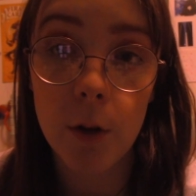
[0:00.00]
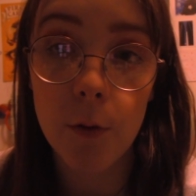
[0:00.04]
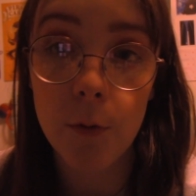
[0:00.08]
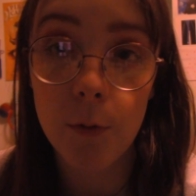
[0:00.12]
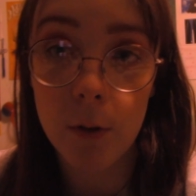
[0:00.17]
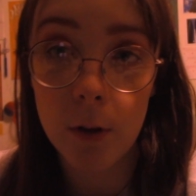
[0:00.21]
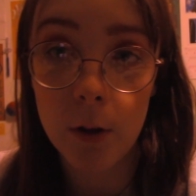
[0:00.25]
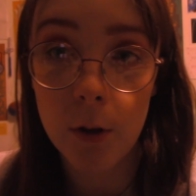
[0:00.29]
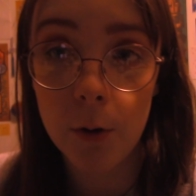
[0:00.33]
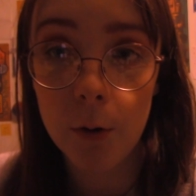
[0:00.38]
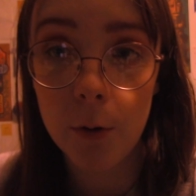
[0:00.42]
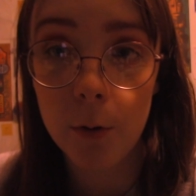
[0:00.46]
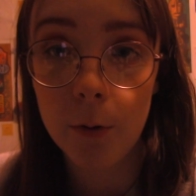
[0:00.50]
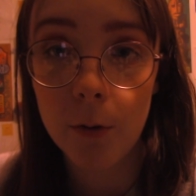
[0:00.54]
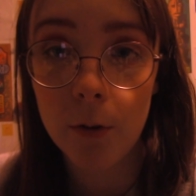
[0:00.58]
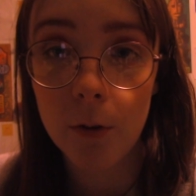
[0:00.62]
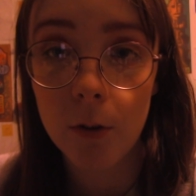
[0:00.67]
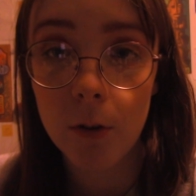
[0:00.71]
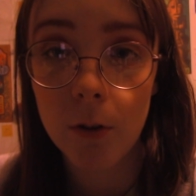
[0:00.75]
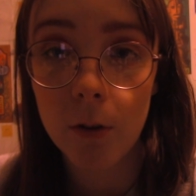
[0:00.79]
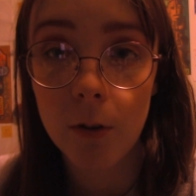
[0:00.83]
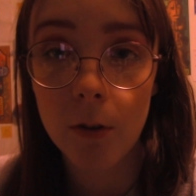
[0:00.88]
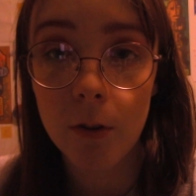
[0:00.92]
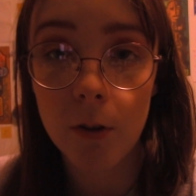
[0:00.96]
of view
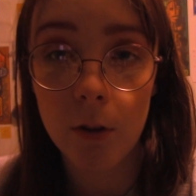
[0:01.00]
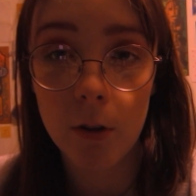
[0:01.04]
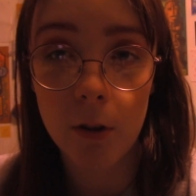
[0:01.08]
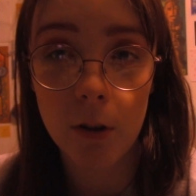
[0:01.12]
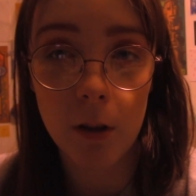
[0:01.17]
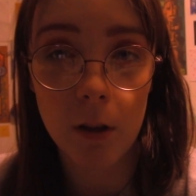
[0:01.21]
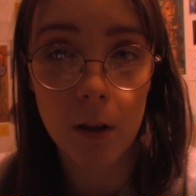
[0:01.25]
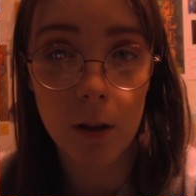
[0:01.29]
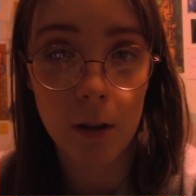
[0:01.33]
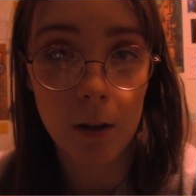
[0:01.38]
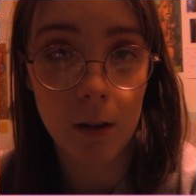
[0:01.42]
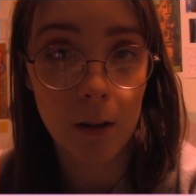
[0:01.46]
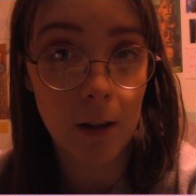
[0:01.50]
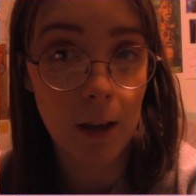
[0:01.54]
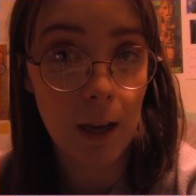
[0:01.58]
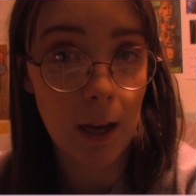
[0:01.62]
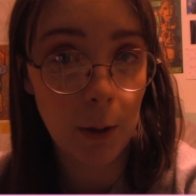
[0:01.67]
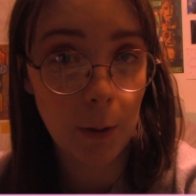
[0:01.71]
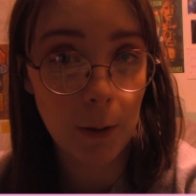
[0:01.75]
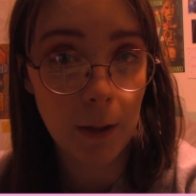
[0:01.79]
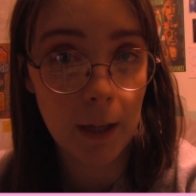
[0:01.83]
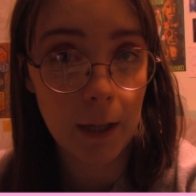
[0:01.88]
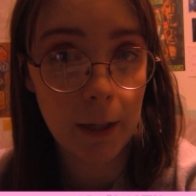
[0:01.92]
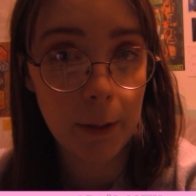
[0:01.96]
to the
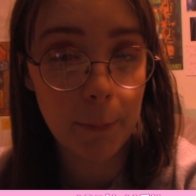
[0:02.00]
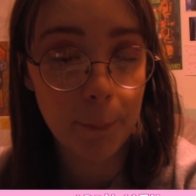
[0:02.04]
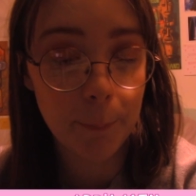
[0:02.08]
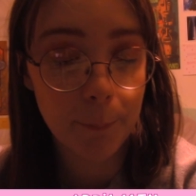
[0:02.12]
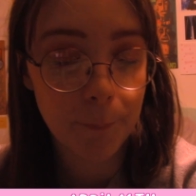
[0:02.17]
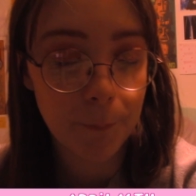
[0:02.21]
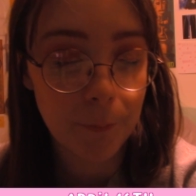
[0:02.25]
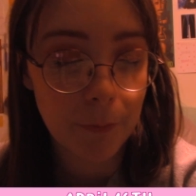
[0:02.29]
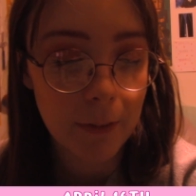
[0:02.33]
outline